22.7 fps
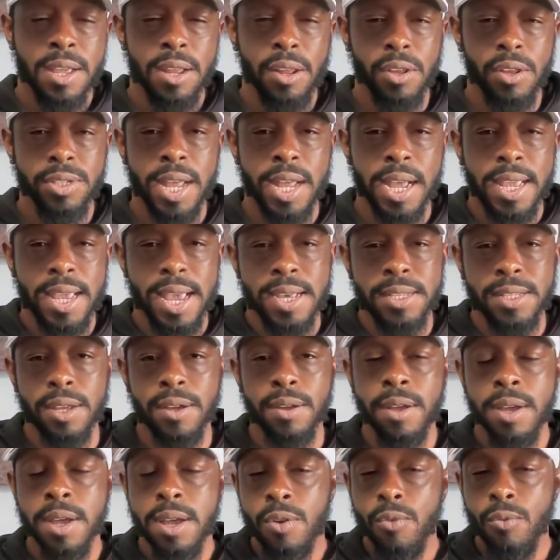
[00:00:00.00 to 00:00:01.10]
Looks like he has a
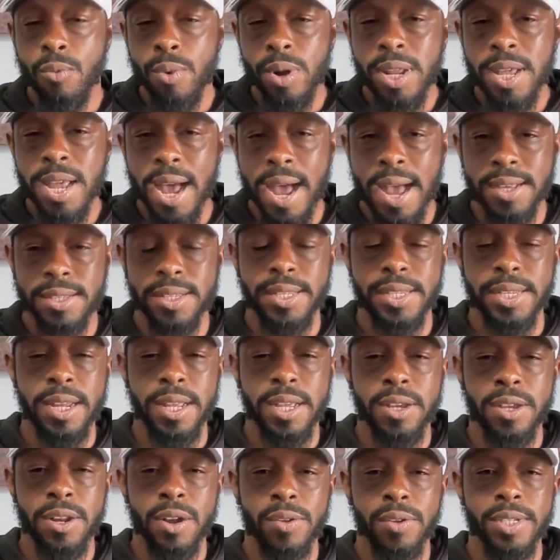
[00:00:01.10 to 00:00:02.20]
really high
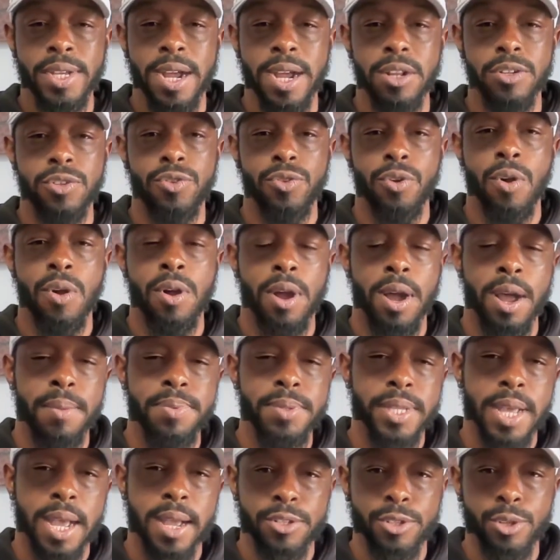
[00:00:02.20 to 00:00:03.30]
ceiling. You know, he's got a strong
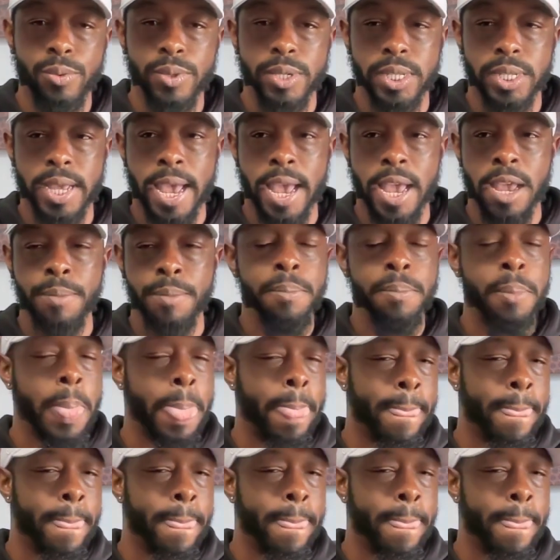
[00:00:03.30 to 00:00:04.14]
upside to his game.